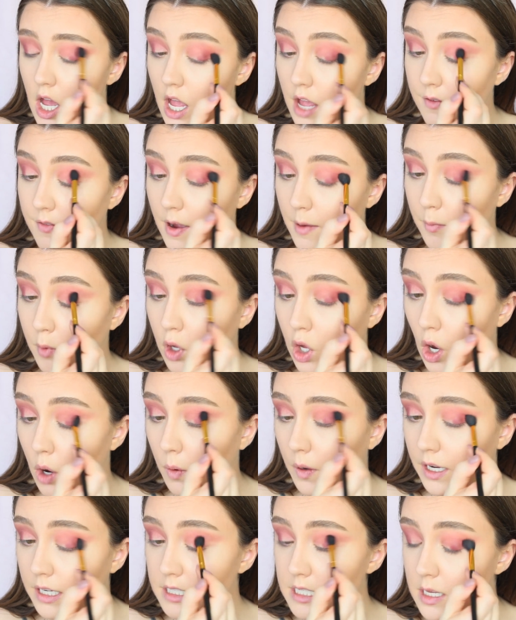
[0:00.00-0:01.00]
if I'm
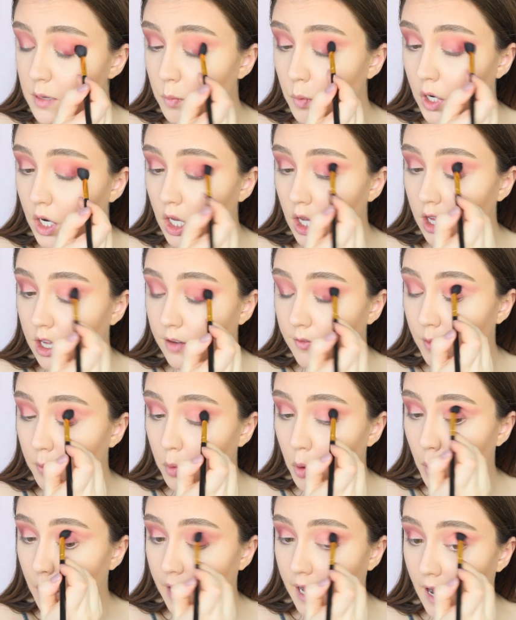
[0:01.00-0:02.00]
going somewhere, like if I'm
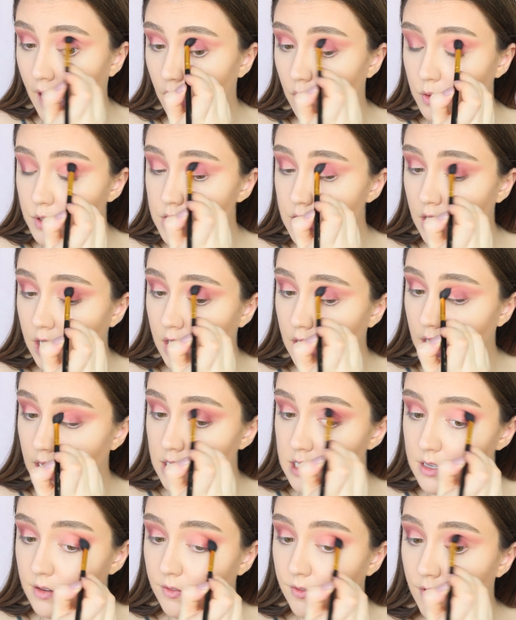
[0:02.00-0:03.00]
going out to like a
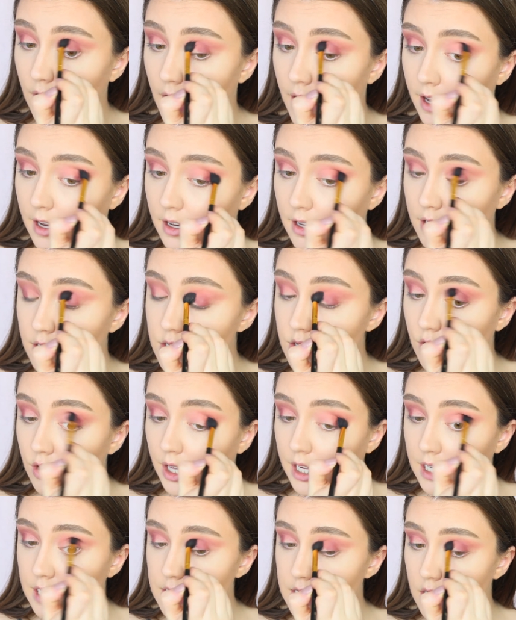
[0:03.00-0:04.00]
nice event or
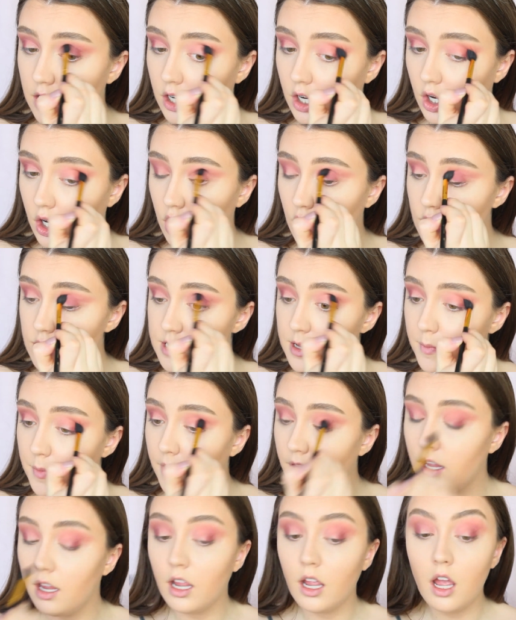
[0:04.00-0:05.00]
like a dinner or
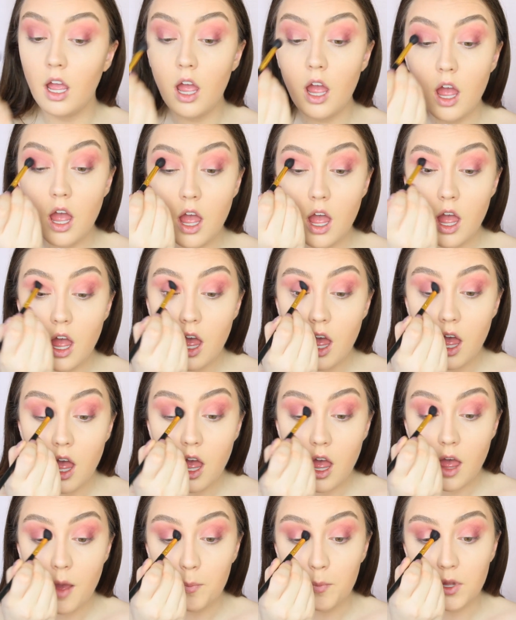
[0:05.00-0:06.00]
something.
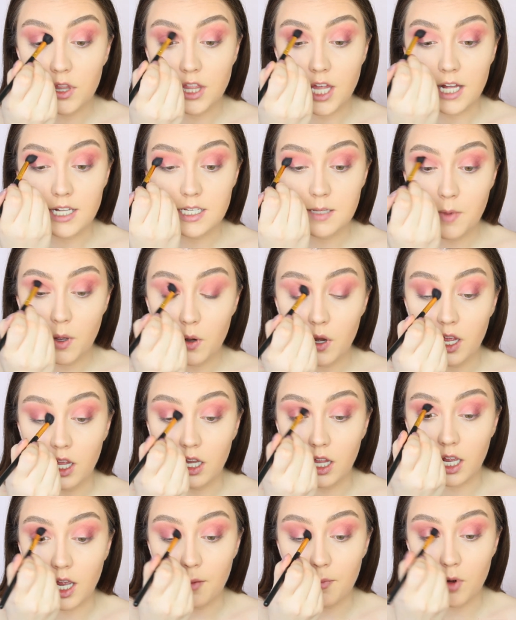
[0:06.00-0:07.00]
But that's about it.
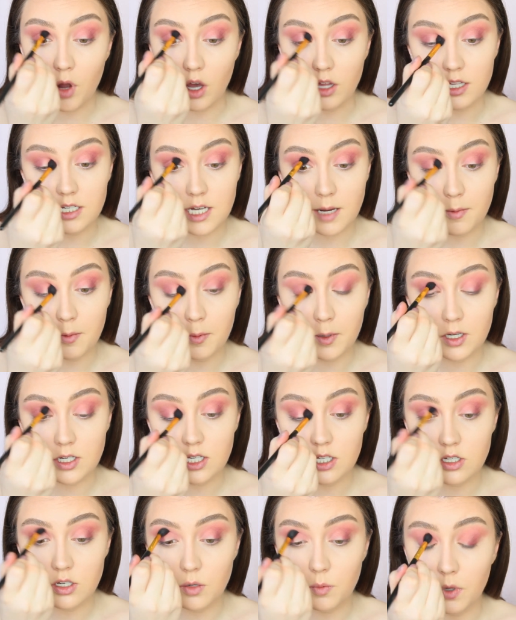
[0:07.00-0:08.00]
Like I'm not the type of
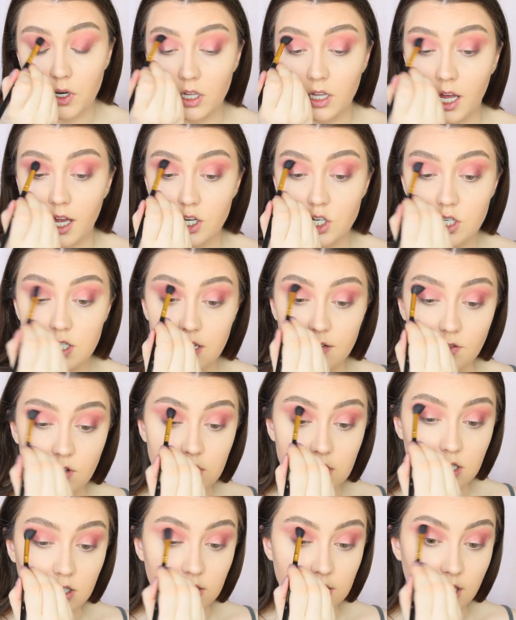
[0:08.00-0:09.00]
person to wear lashes every
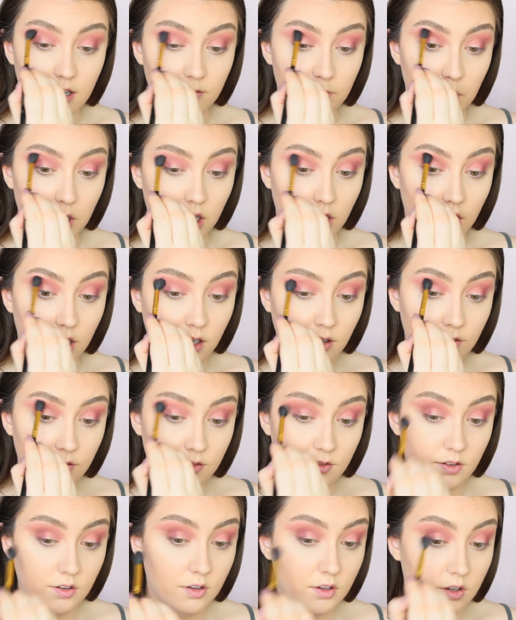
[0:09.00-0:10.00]
single day of my
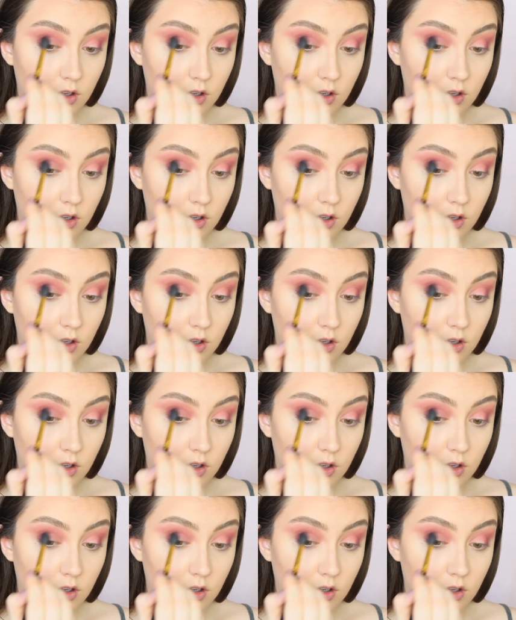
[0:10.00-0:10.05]
life.